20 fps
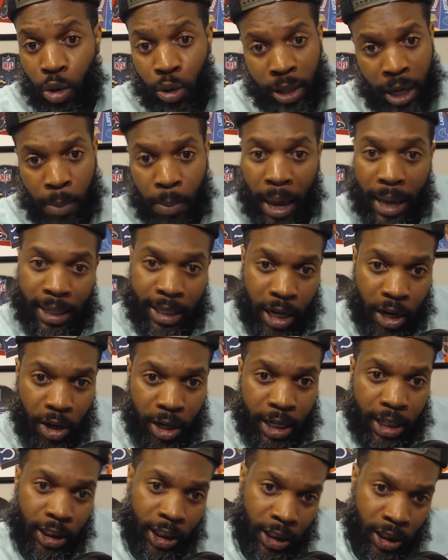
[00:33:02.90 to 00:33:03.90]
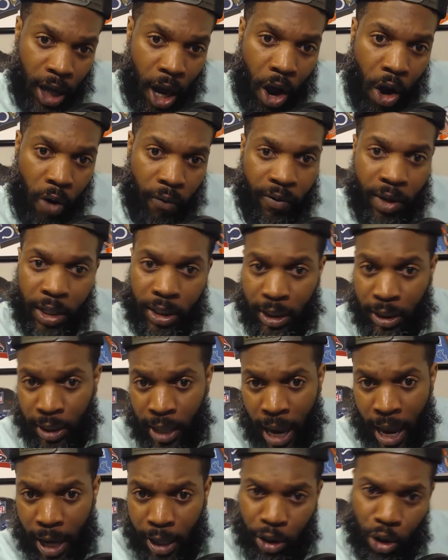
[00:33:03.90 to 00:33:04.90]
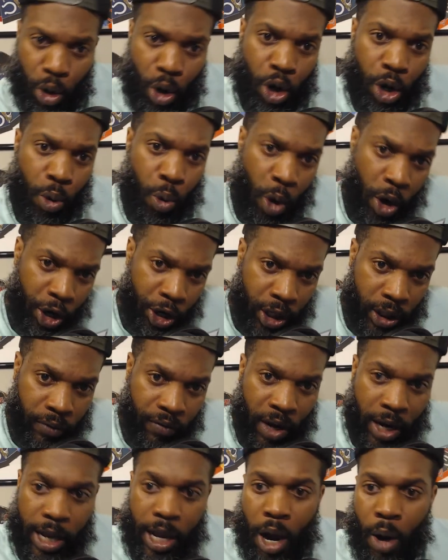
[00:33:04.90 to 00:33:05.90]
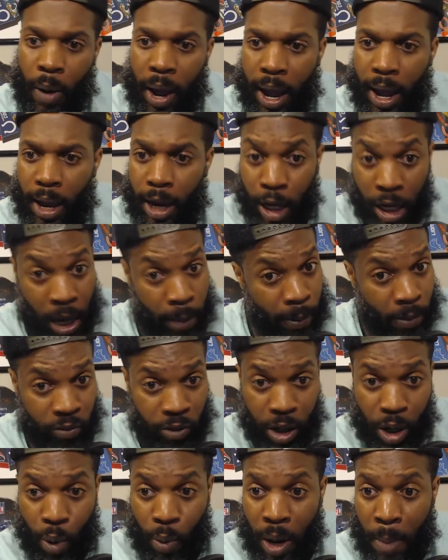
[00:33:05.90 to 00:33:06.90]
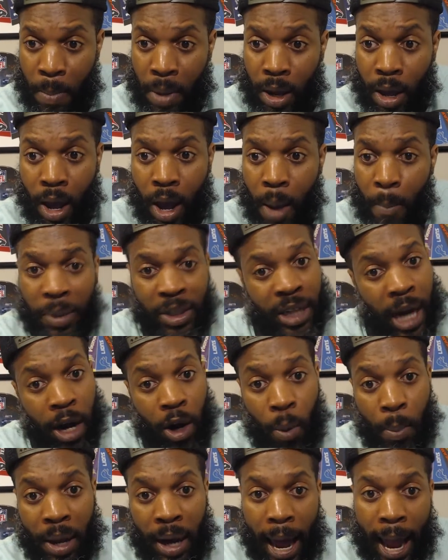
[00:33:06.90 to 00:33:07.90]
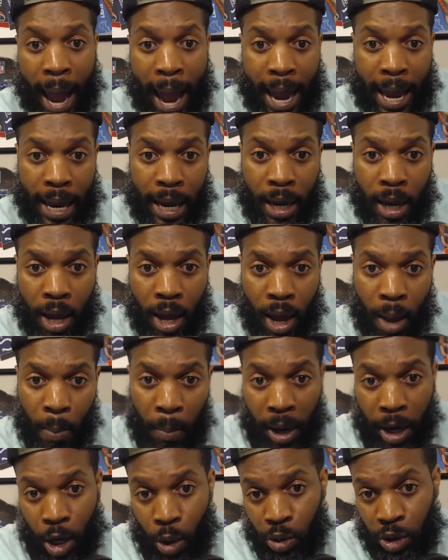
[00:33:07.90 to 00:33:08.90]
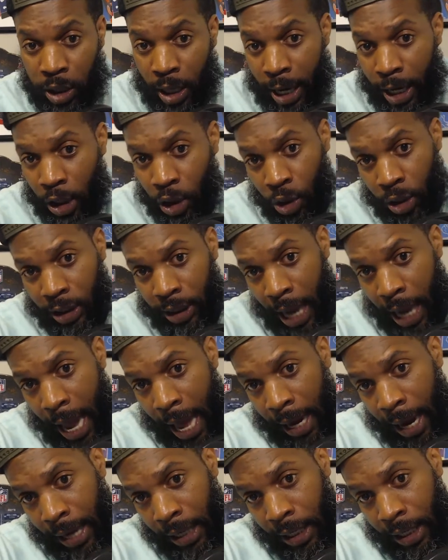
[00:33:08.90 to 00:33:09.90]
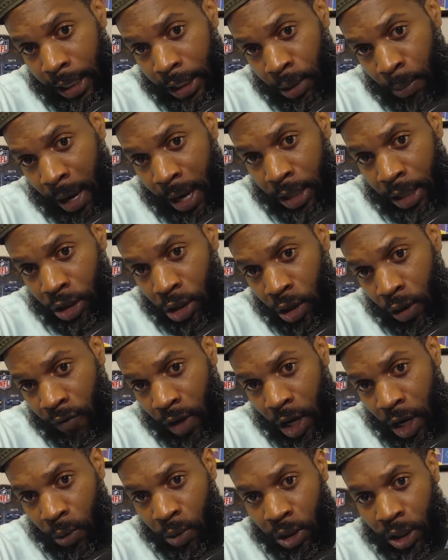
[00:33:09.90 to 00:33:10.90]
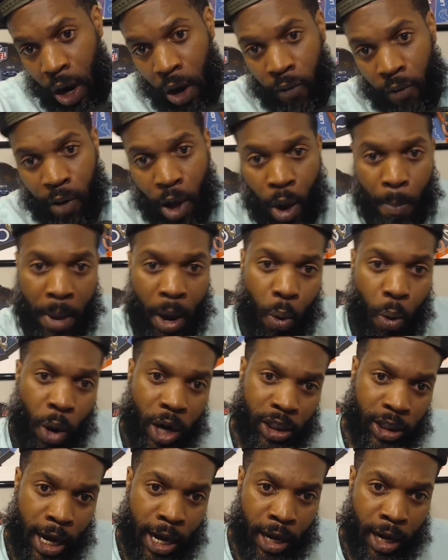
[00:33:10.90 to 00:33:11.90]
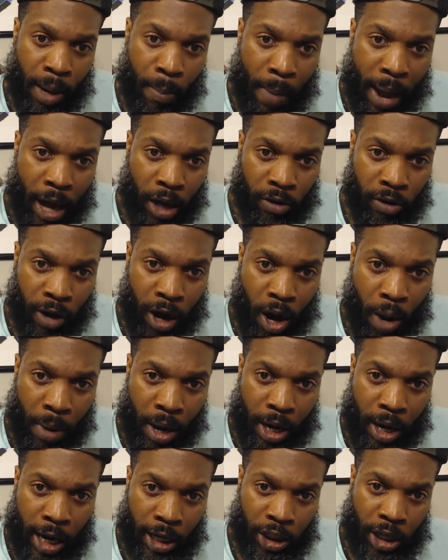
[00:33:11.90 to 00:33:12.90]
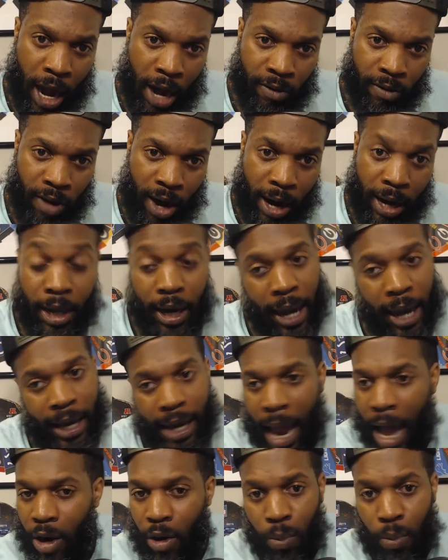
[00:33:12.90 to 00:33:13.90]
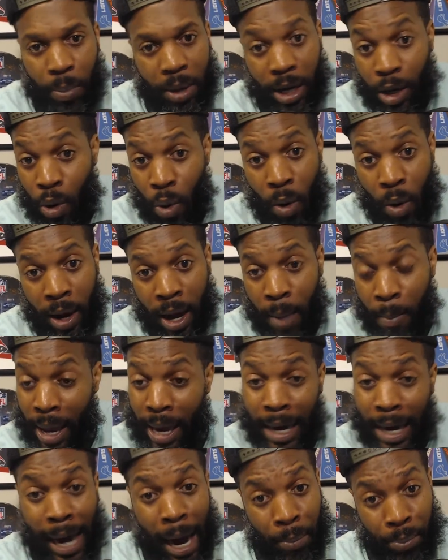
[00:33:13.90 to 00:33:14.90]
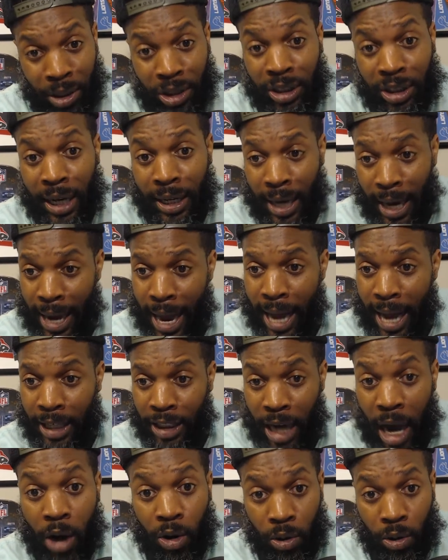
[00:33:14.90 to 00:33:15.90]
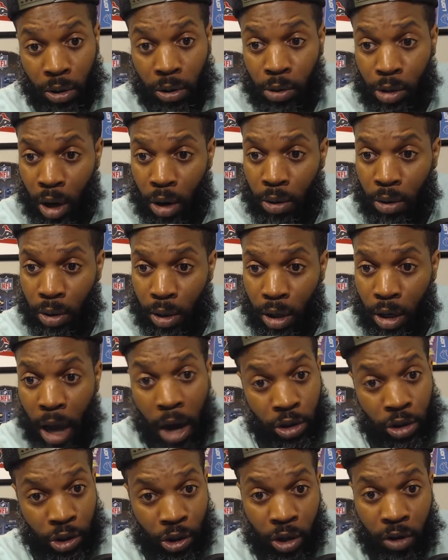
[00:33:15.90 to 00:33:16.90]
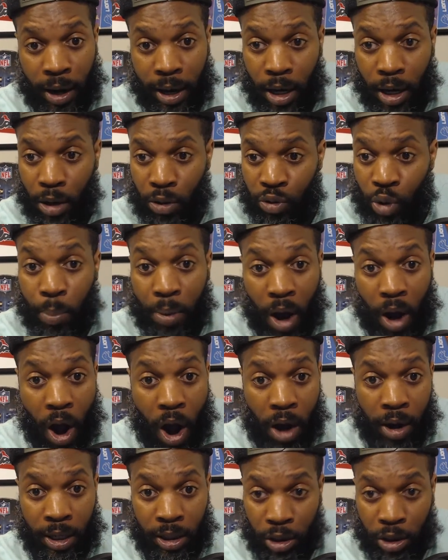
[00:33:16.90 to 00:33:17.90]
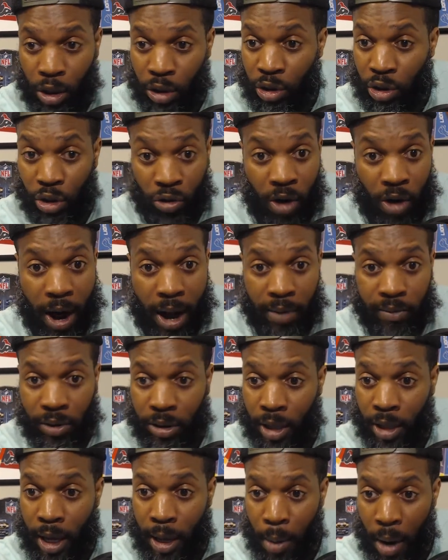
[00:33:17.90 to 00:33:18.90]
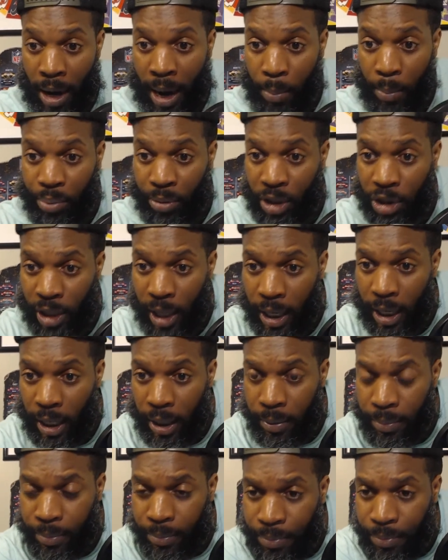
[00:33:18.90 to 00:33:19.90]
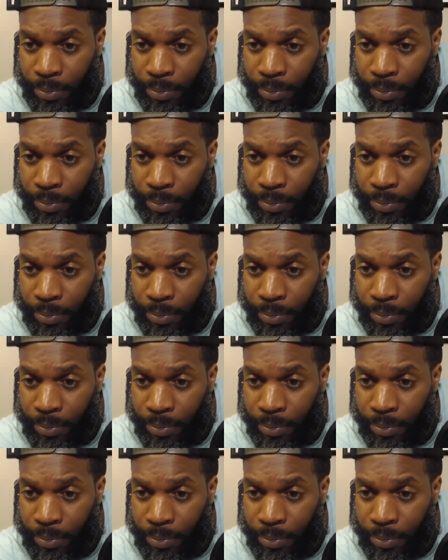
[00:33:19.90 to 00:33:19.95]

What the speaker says: You tell them, like, Terry, this is off, this is nice, or where this video at, and keep it real with me. But y'all don't be like, hey, man, you was leaning to the side like this, man, so your video was off. Man, what is that in the background, man? That's not right. Like, y'all don't be doing that, man, and I appreciate that, guys. Y'all, you know, y'all is a great group of audience of subscribers, and I appreciate it.